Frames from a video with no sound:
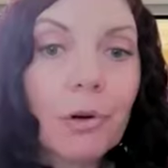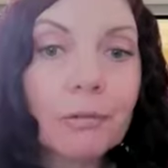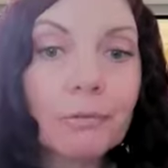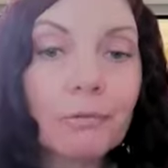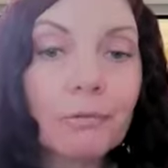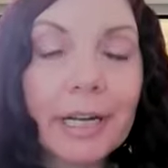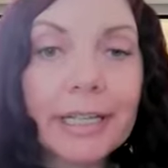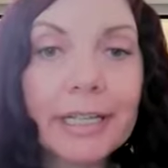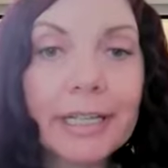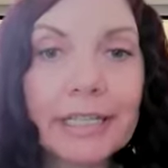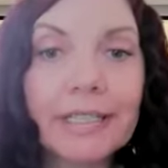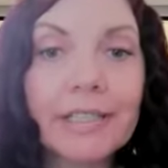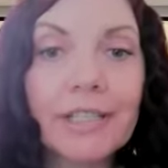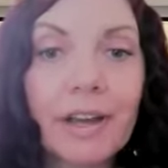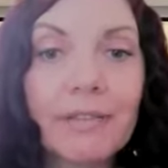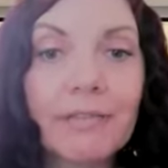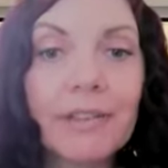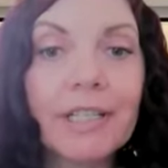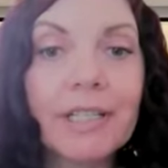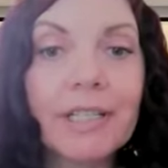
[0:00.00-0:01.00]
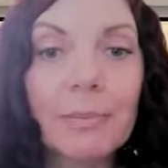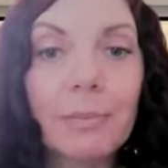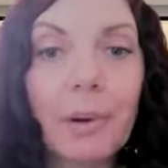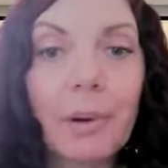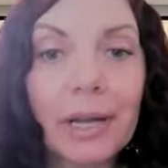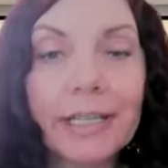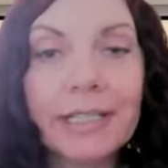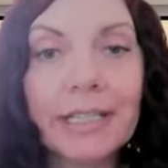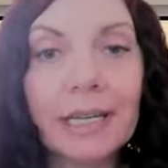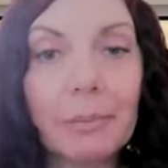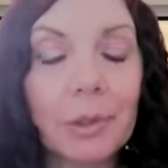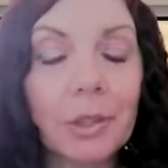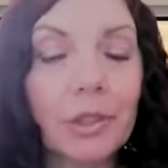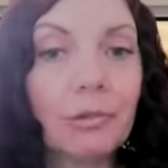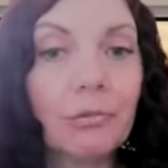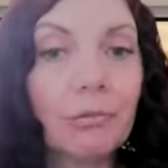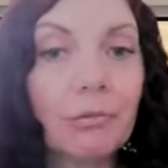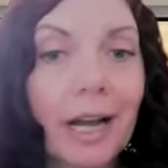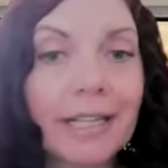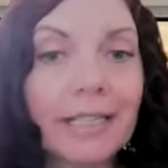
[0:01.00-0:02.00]
important one is you have this body
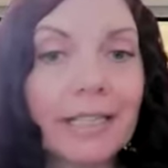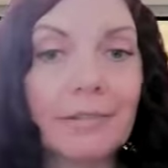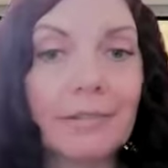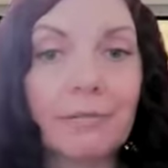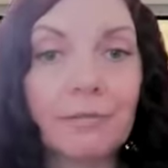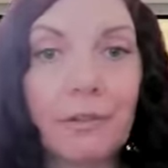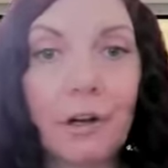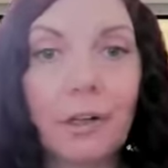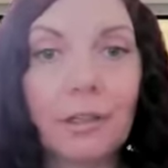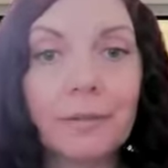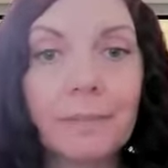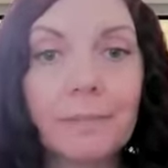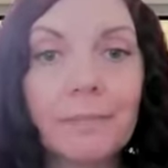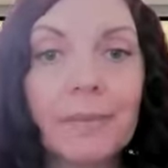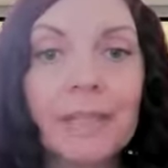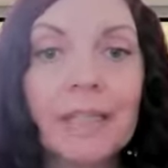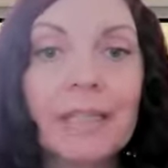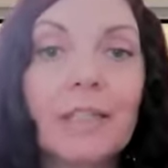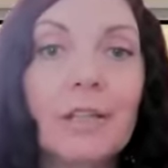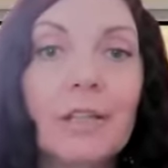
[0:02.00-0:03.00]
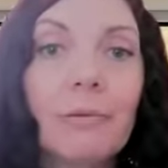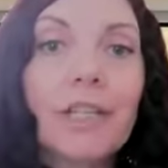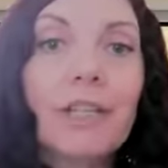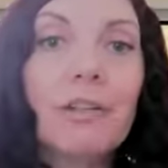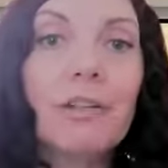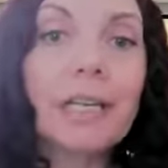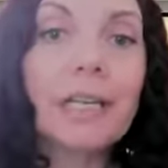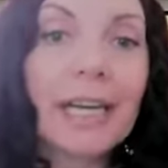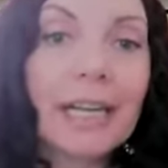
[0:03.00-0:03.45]
temperature rise and fall. So when